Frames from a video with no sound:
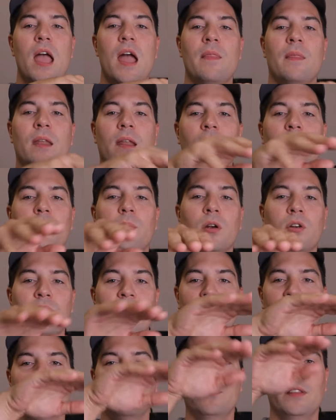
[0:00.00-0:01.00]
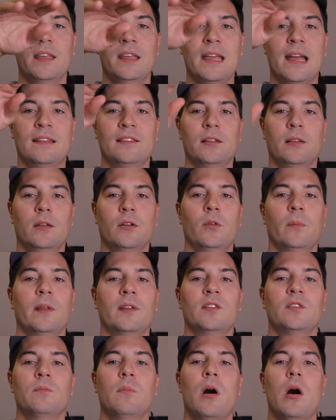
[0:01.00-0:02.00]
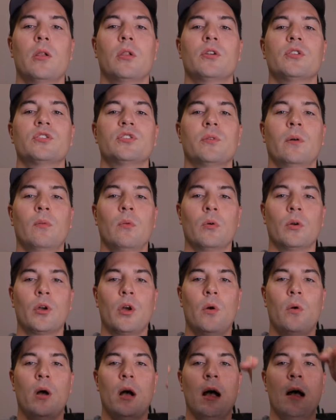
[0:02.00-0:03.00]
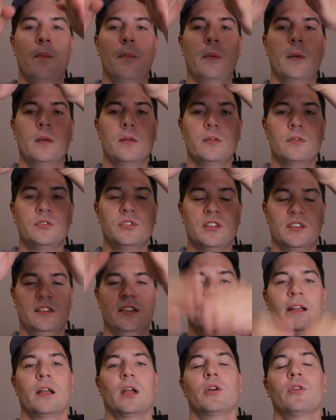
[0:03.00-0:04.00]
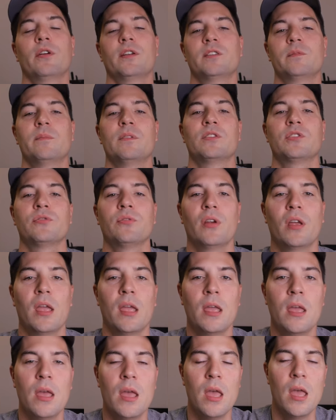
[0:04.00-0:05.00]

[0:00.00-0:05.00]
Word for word: and then it progressively gets a little bit smaller, so it will go up just like a Christmas tree.